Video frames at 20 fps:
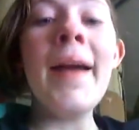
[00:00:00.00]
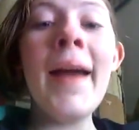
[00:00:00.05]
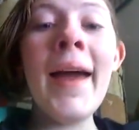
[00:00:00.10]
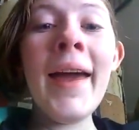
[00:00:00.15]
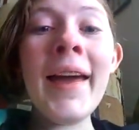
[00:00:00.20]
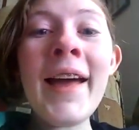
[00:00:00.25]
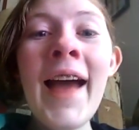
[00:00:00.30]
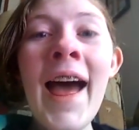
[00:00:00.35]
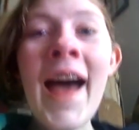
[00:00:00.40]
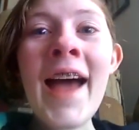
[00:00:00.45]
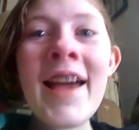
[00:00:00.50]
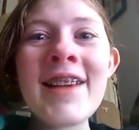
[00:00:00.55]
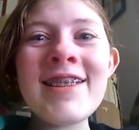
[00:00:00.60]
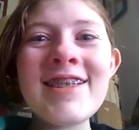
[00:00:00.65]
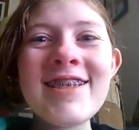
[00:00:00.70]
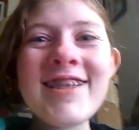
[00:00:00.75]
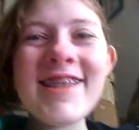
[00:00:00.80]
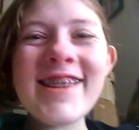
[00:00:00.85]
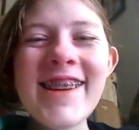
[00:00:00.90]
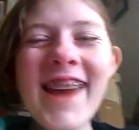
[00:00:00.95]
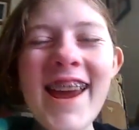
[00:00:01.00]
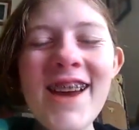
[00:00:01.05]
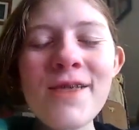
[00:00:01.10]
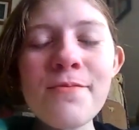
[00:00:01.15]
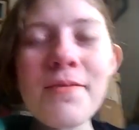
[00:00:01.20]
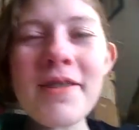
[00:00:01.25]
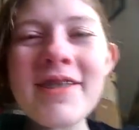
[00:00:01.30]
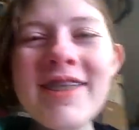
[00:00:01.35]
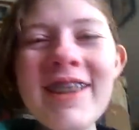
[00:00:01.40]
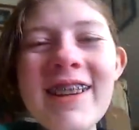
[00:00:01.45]
Hey guys, today I'll
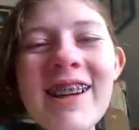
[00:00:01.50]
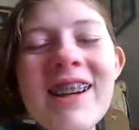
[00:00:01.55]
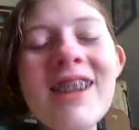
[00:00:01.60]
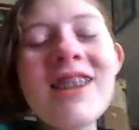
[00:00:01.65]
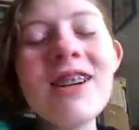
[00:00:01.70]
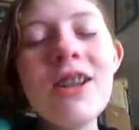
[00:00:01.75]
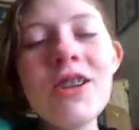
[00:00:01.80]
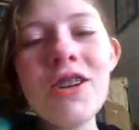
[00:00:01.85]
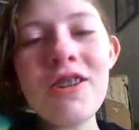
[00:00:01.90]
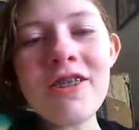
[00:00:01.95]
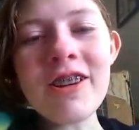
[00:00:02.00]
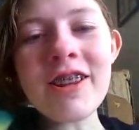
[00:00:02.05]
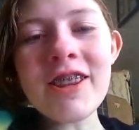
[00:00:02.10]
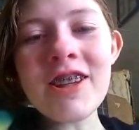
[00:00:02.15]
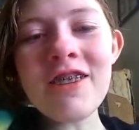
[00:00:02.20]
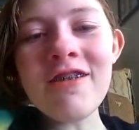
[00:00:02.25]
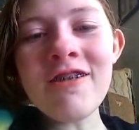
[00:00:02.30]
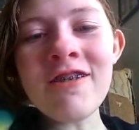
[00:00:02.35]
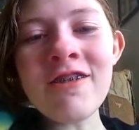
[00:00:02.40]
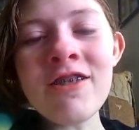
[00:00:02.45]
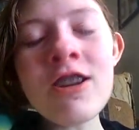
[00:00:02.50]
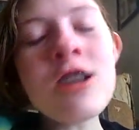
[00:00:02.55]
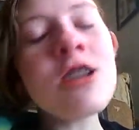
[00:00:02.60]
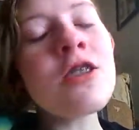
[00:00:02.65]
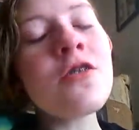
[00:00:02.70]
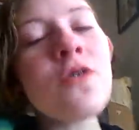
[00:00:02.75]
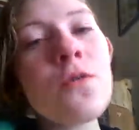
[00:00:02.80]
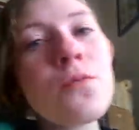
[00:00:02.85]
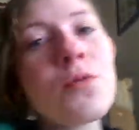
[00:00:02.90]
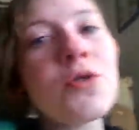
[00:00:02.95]
be singing Alone in the
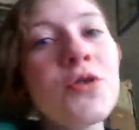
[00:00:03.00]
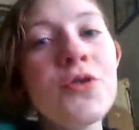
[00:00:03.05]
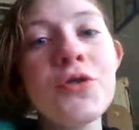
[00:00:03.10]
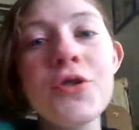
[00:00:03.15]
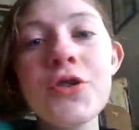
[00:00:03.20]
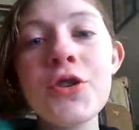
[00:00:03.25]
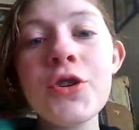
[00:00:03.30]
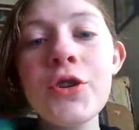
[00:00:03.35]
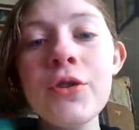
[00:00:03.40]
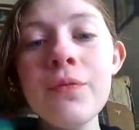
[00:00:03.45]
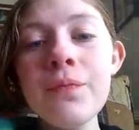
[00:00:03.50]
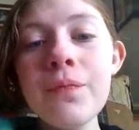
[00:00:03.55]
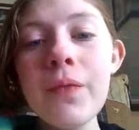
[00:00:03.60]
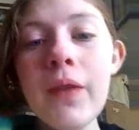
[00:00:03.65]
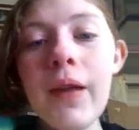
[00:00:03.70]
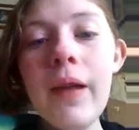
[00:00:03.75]
Universe from Seussical.